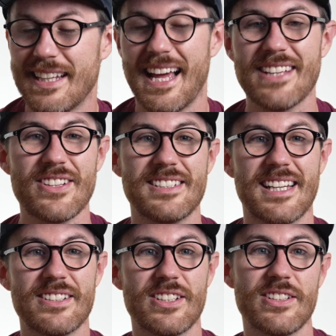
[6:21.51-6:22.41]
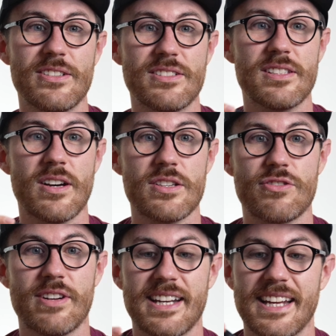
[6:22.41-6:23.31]
As I said, I don't use the
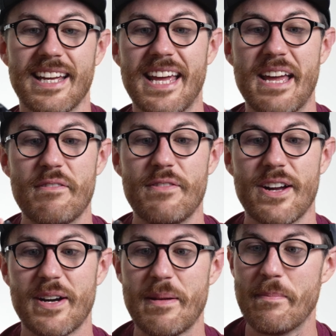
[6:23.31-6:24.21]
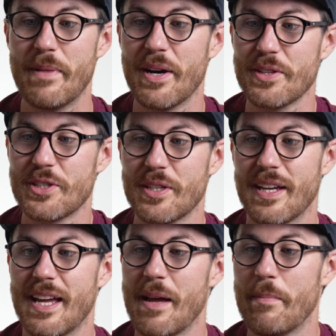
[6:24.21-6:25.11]
touchscreen very much,
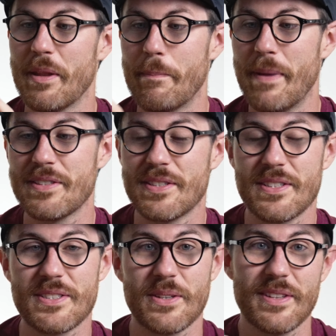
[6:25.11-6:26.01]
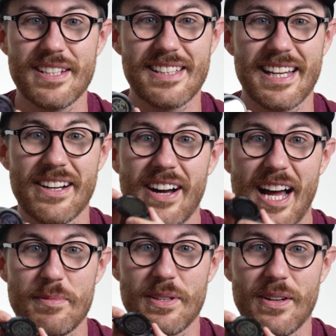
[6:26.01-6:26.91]
but the buttons on this thing are
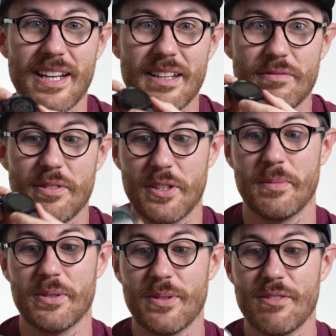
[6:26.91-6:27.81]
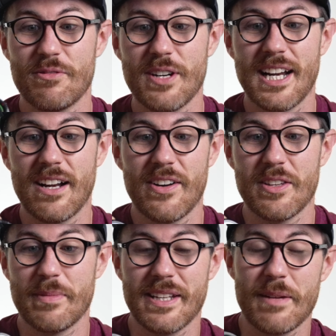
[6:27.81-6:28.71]
absolutely phenomenal. I really like
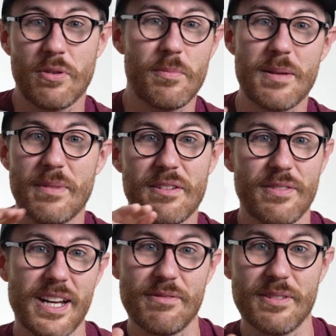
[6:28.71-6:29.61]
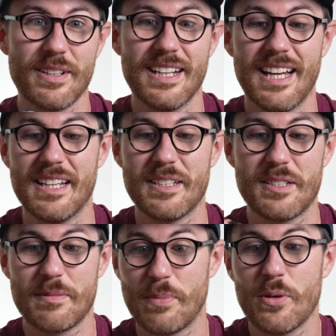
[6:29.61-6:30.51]
them, and they're probably my favorite
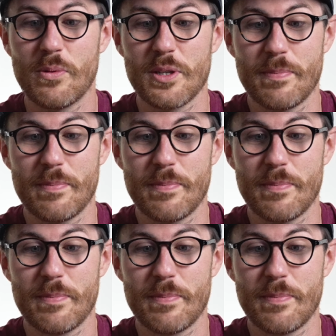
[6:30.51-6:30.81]
sport watch